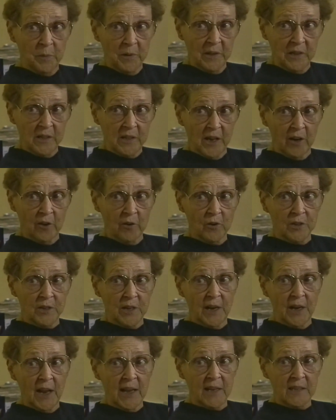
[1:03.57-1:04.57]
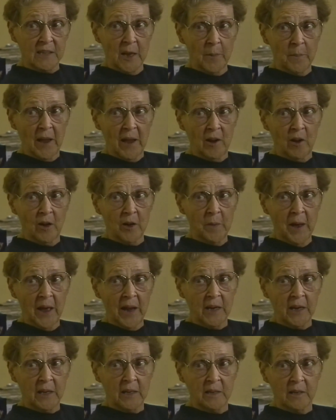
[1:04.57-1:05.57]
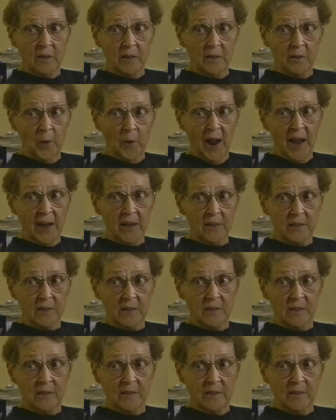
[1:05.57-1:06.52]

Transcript: pin setters and has semi-automatic racks.